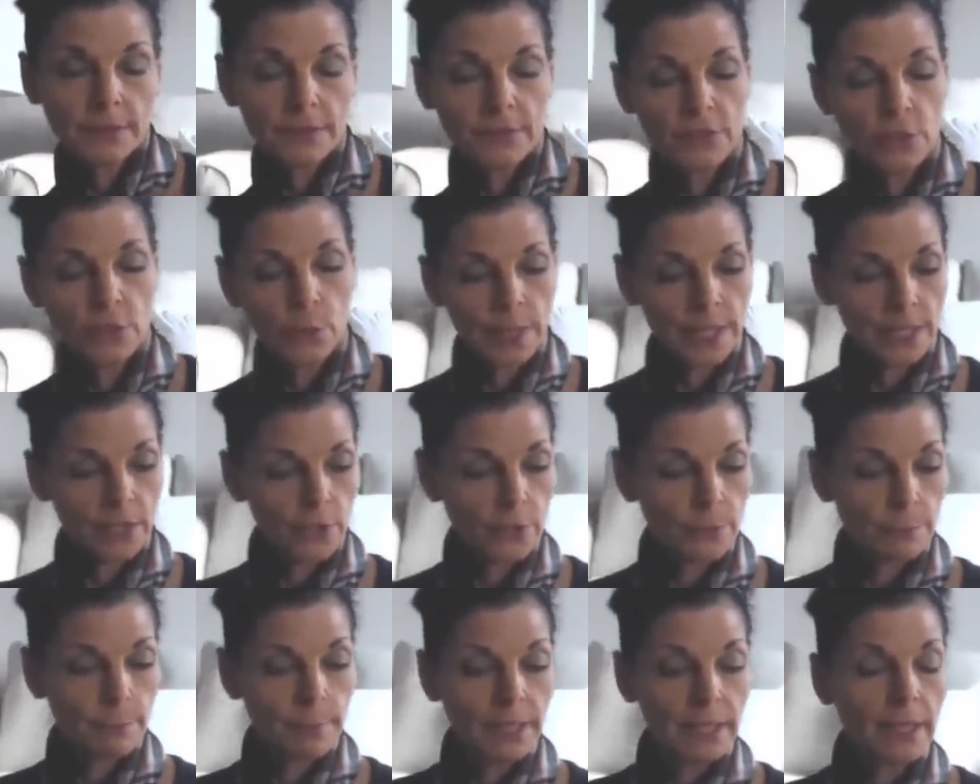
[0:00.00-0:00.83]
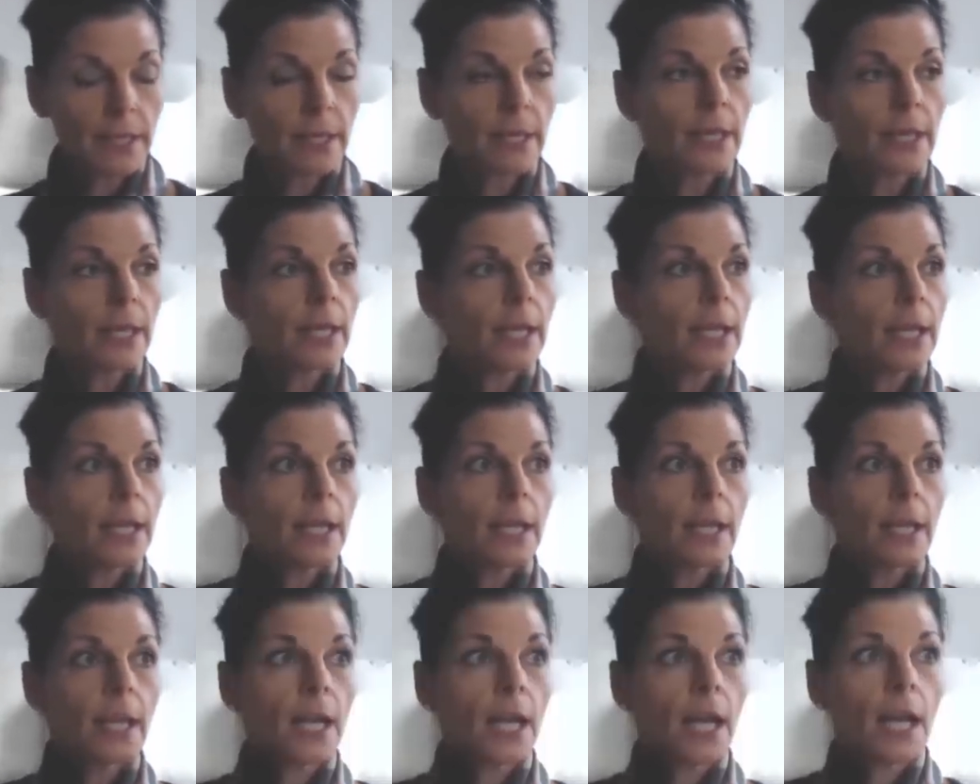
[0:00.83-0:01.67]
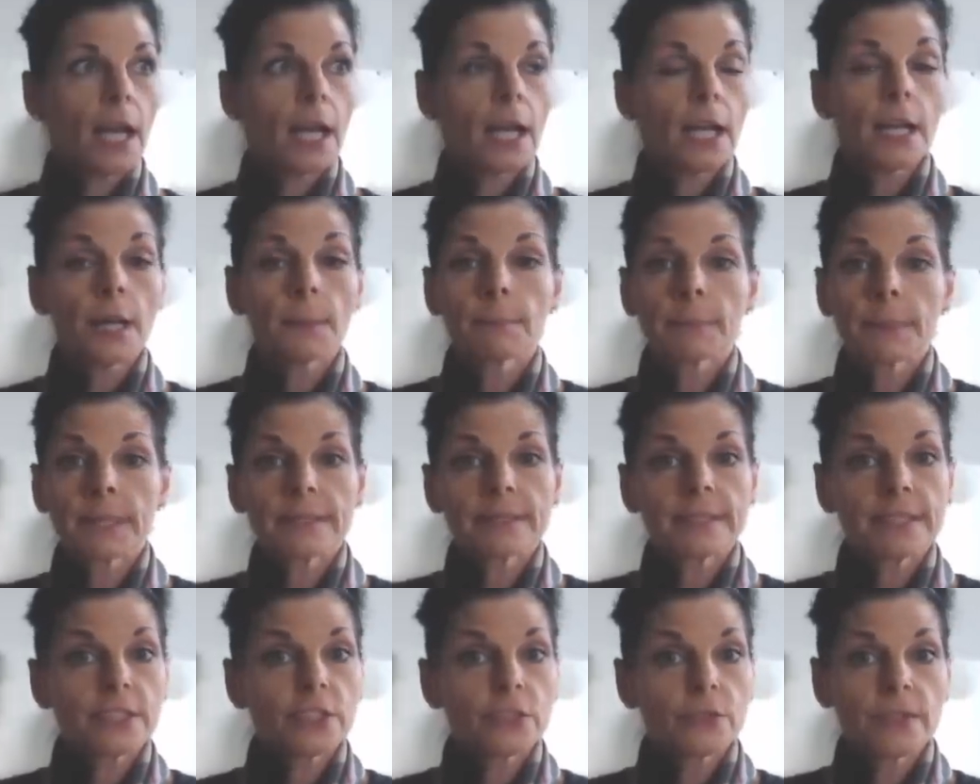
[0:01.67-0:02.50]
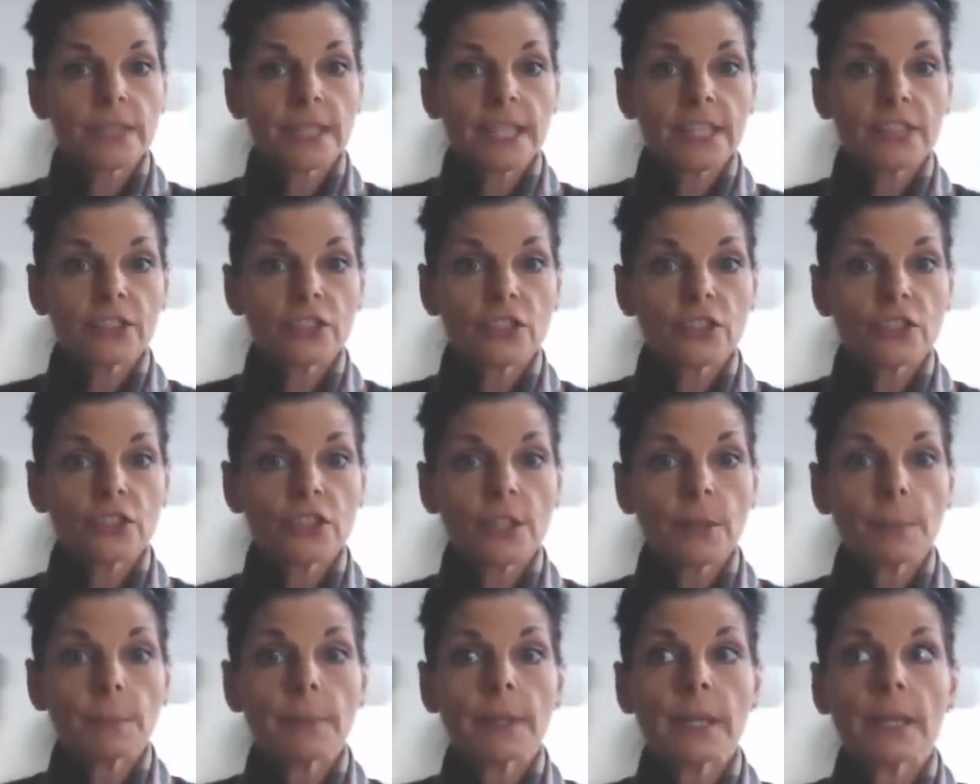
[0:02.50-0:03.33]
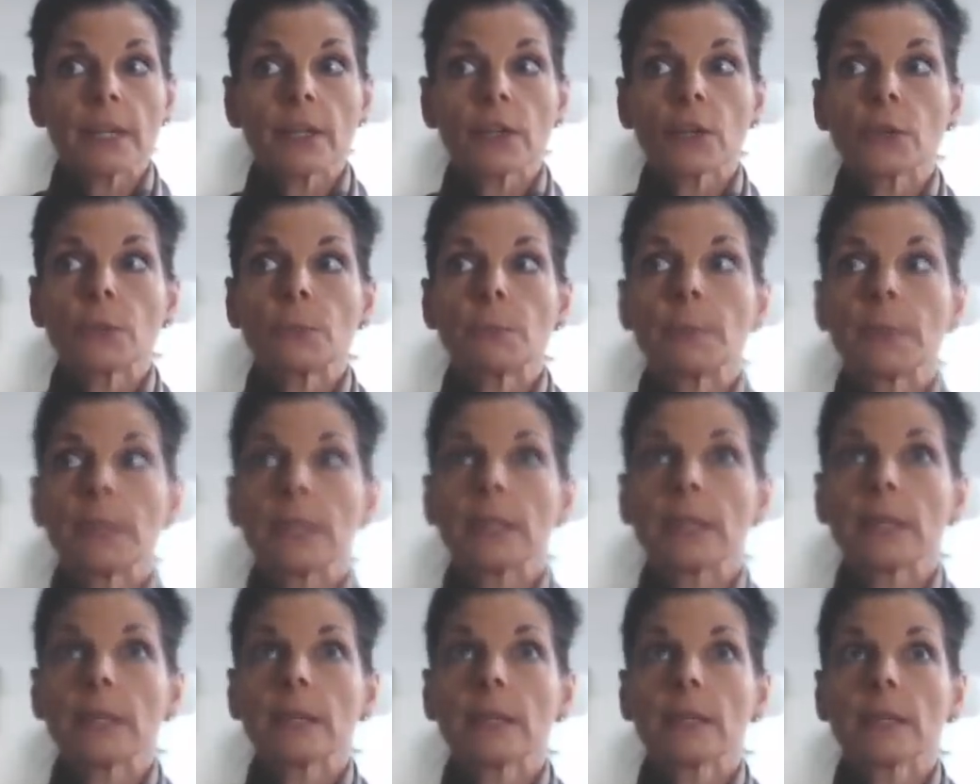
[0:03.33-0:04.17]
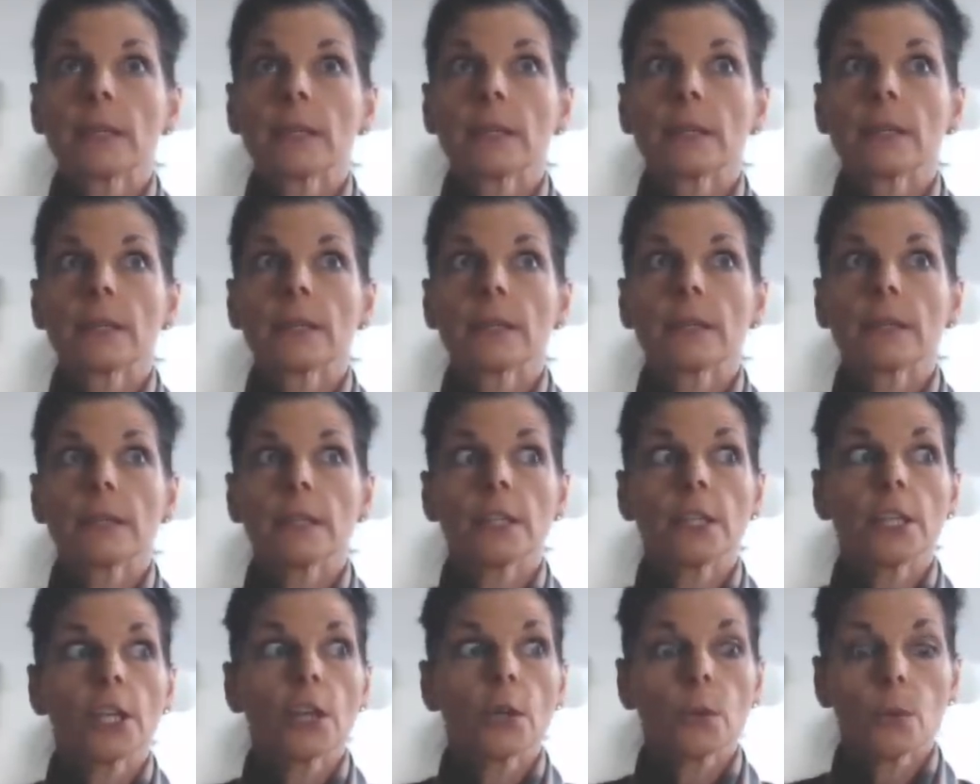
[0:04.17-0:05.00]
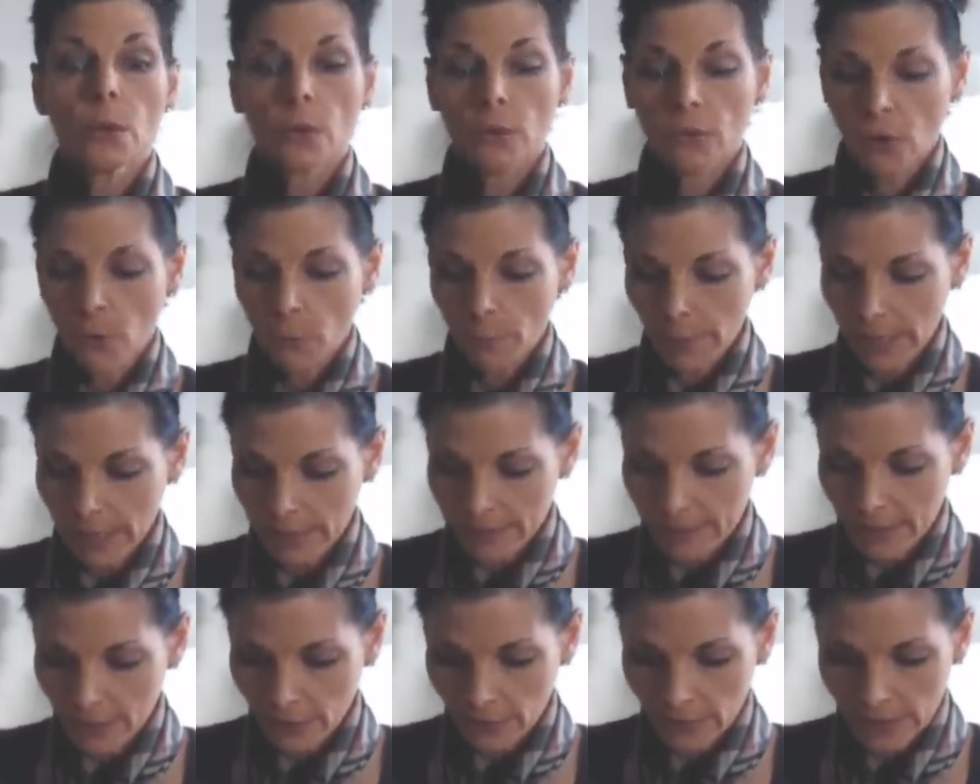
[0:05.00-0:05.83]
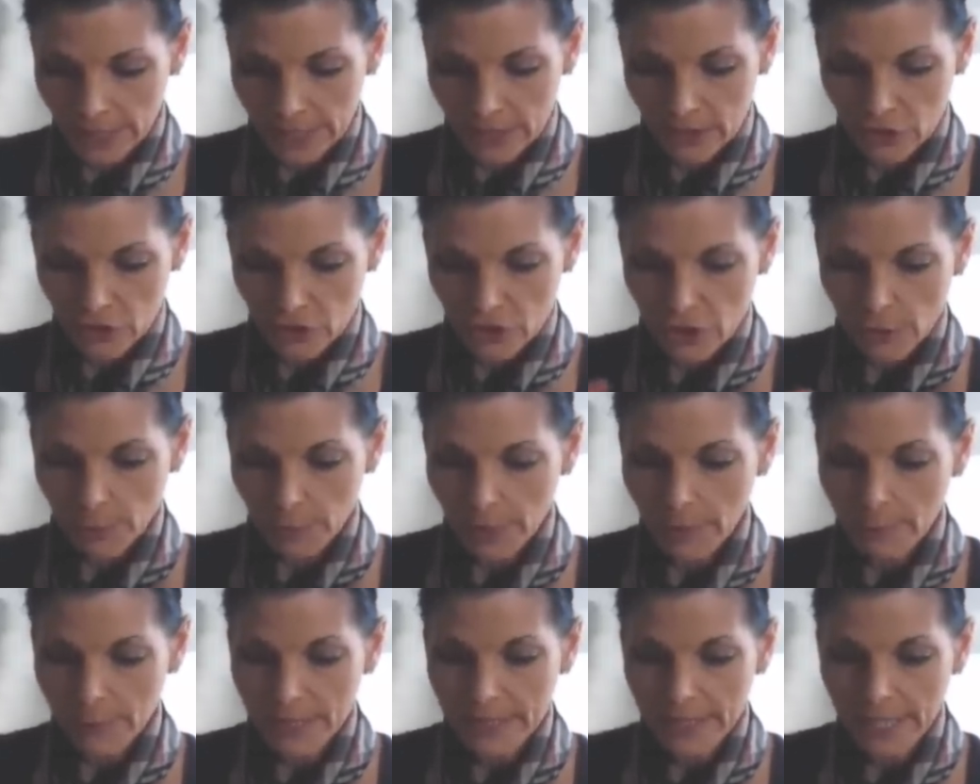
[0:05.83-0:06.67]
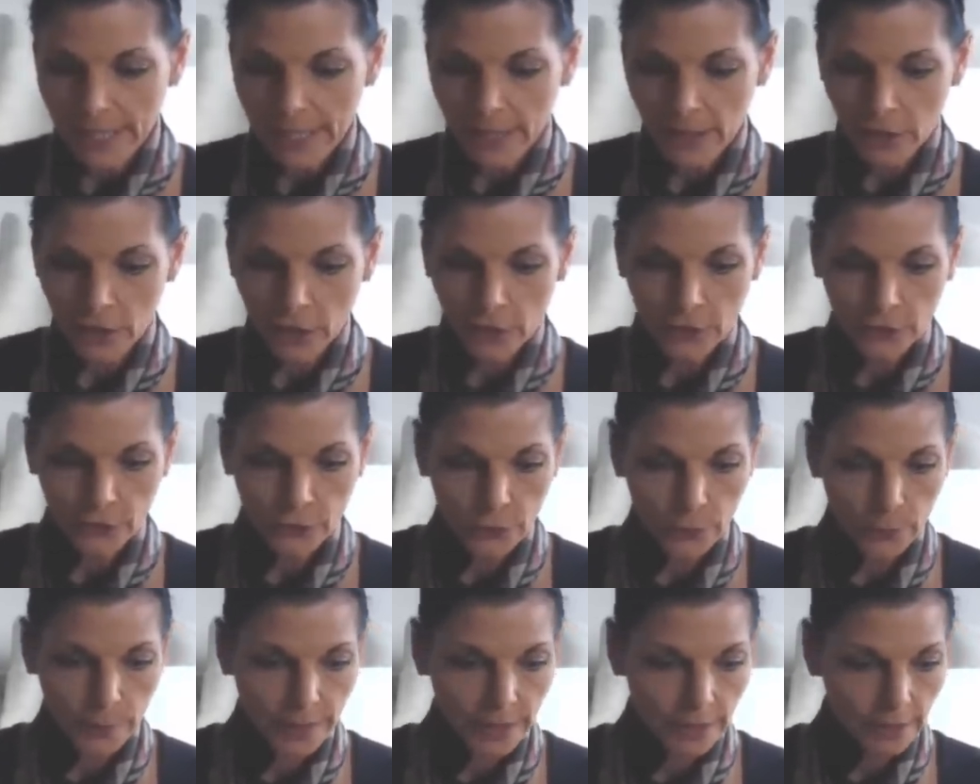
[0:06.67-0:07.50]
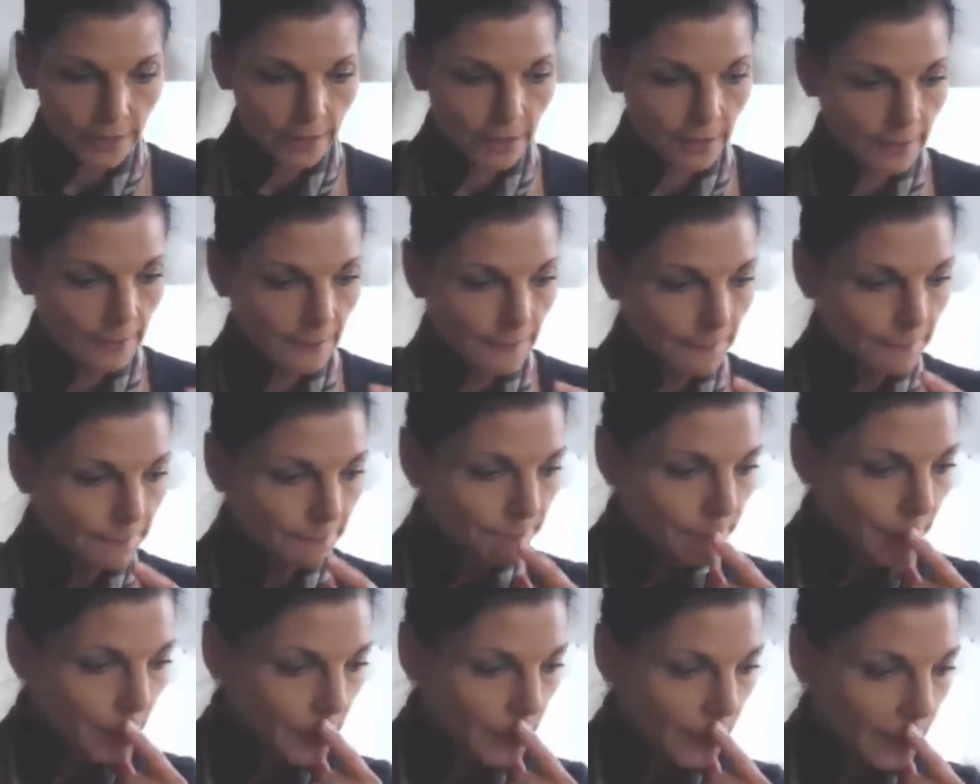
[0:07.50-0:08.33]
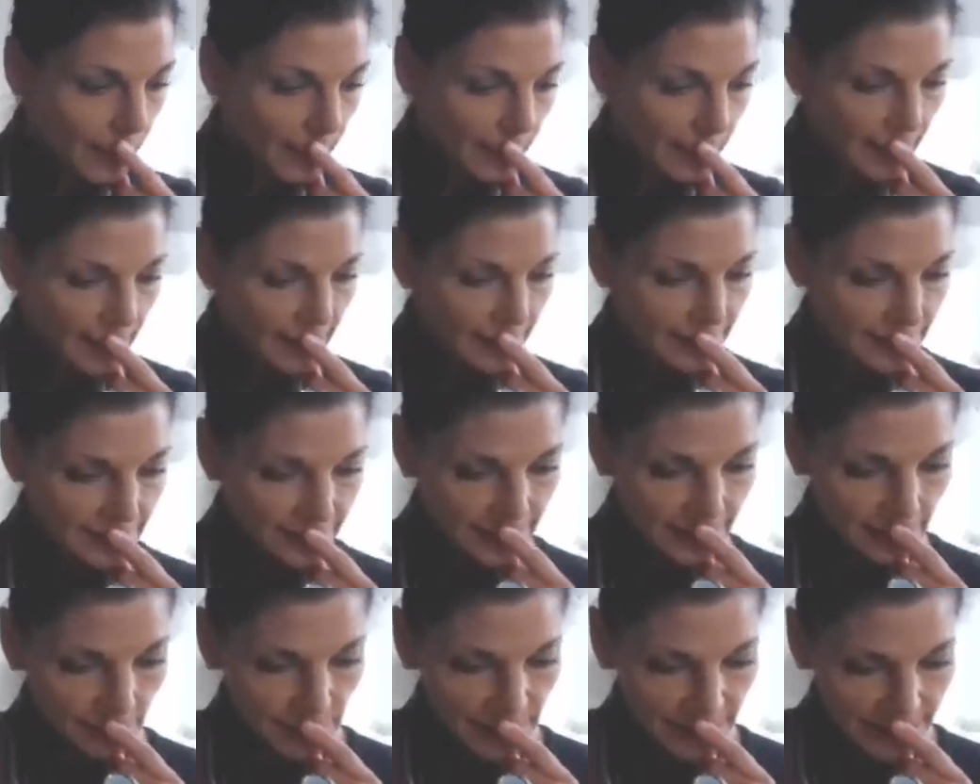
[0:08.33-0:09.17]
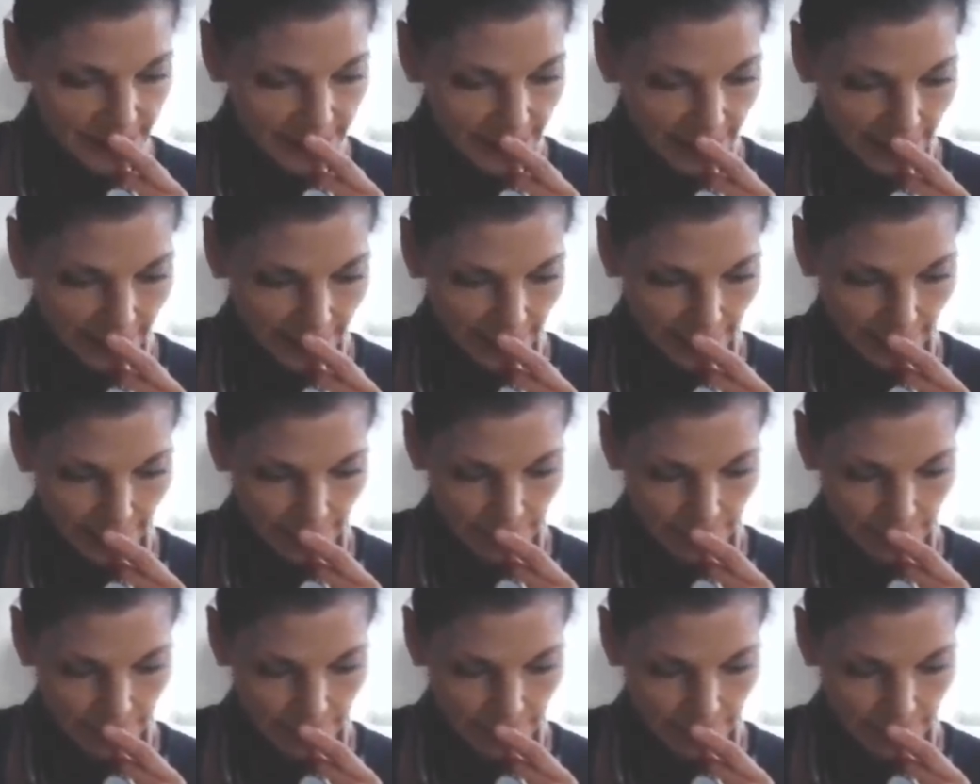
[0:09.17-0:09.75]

So it could be a business relationship. It could be, you know, a romantic relationship. Let me take a look through here. Okay, guys, just give me a second.